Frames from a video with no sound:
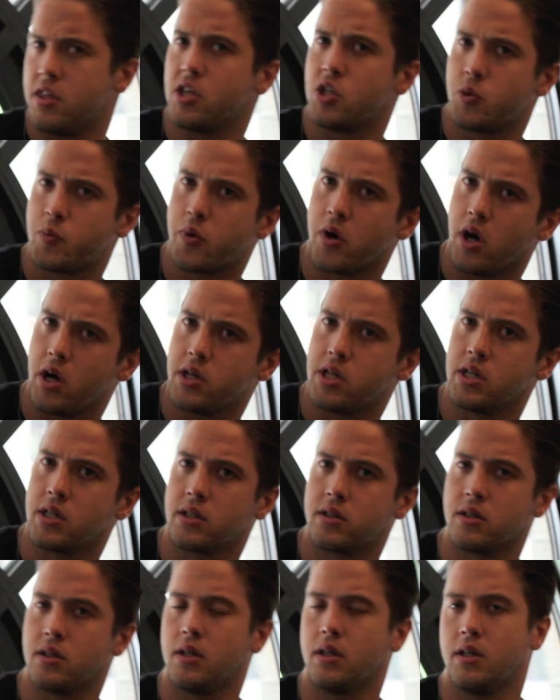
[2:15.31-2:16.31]
this
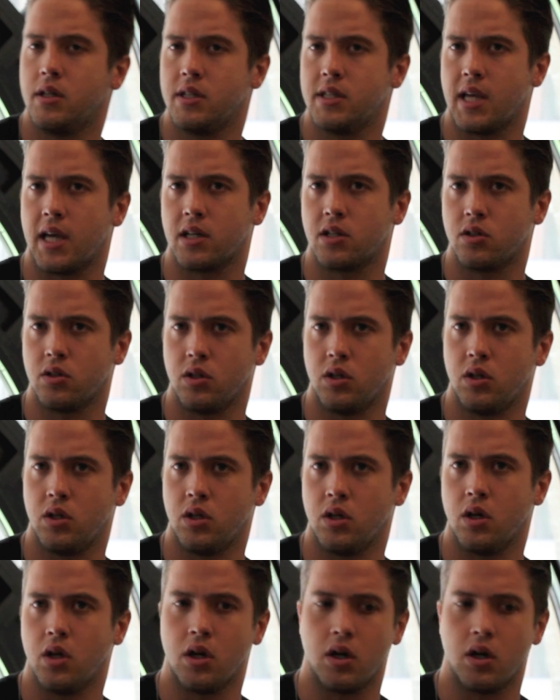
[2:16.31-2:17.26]
project. He's actually